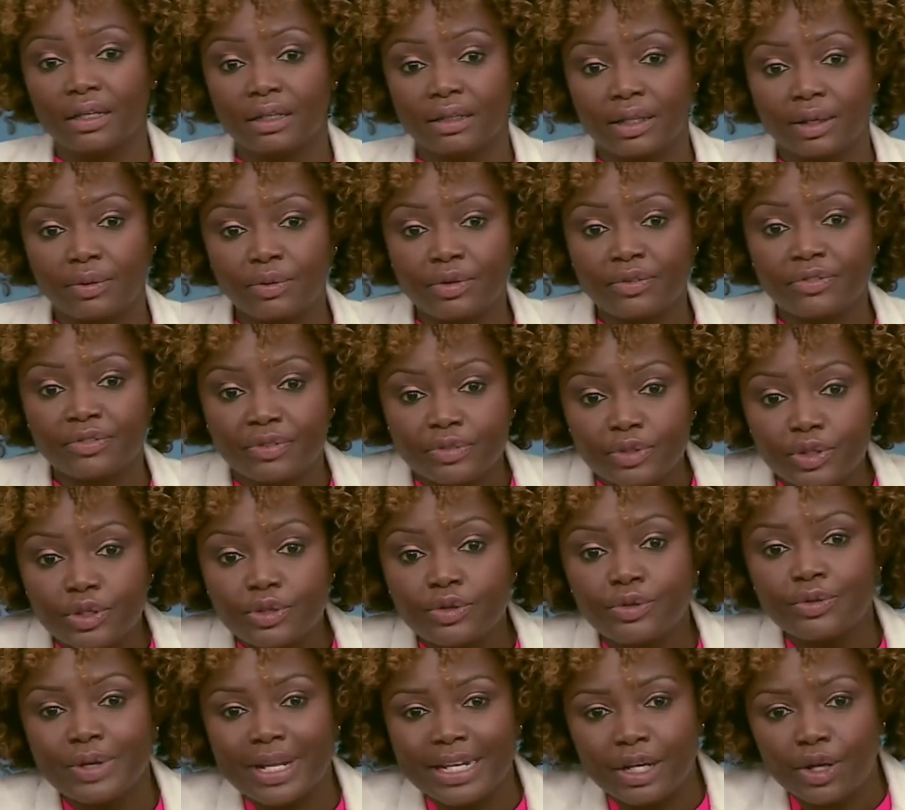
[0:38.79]
They were
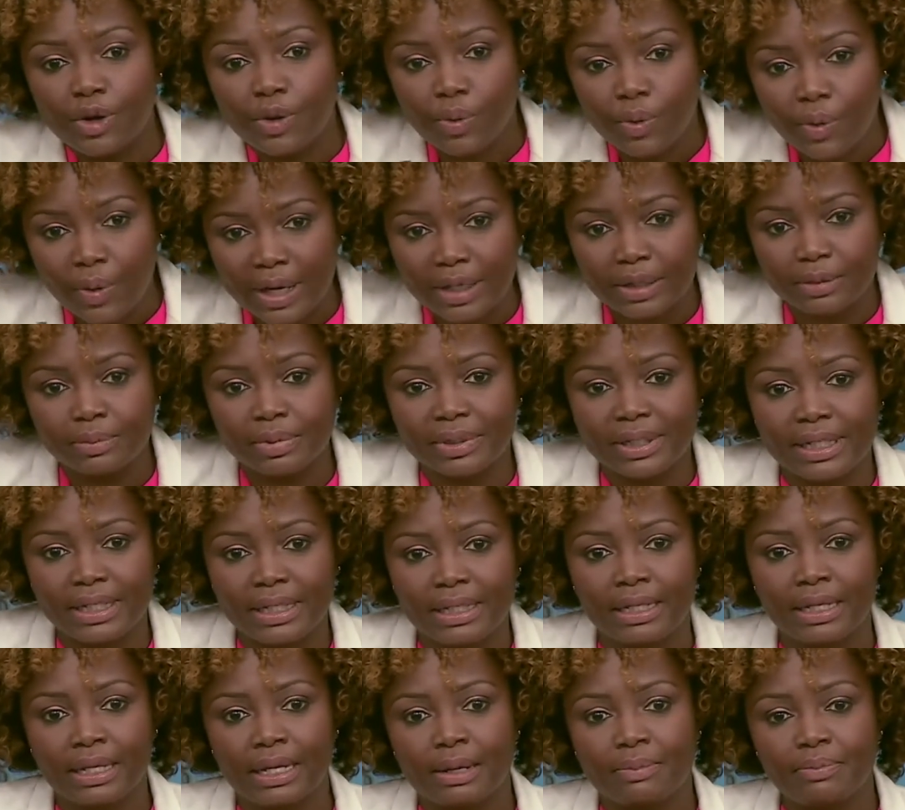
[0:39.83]
two
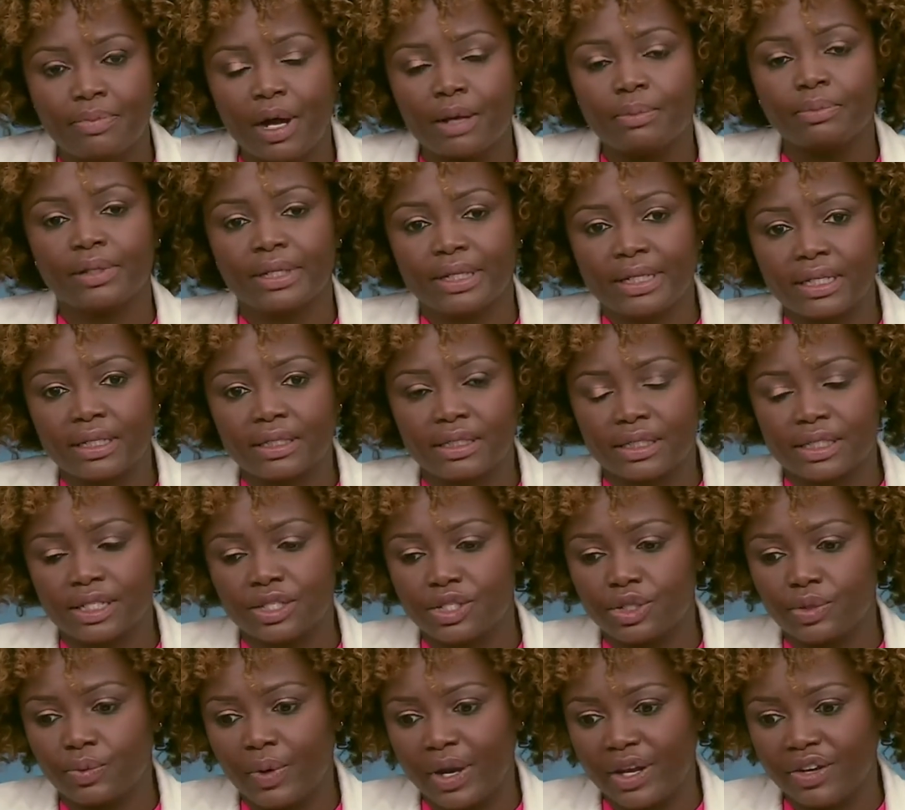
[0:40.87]
incredibly public
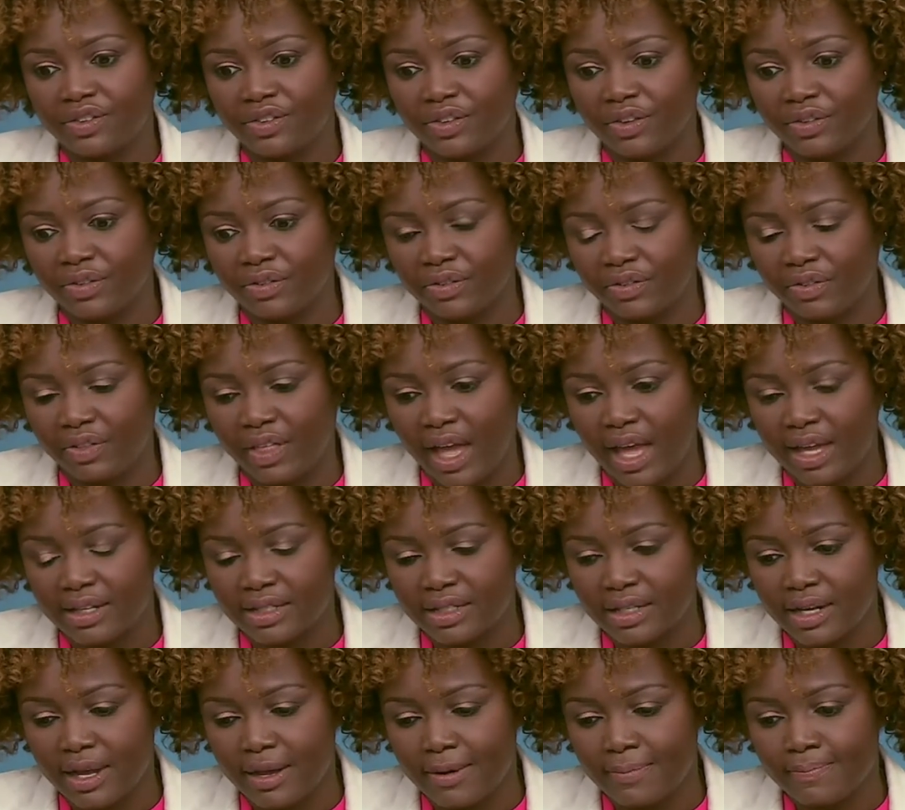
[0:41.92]
situations where
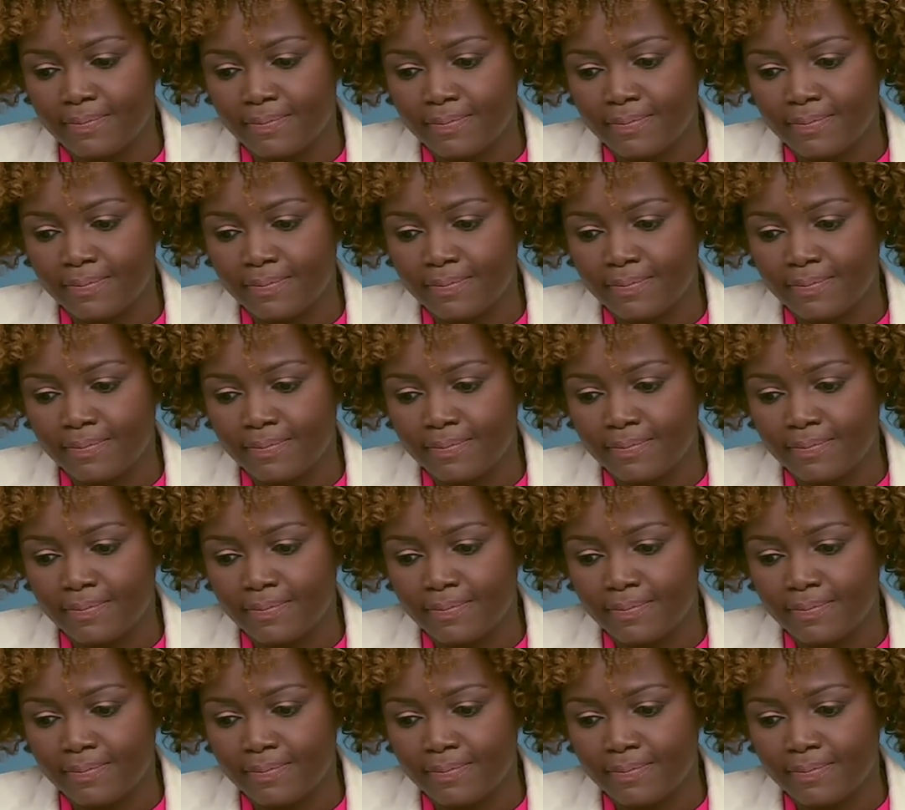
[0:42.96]
the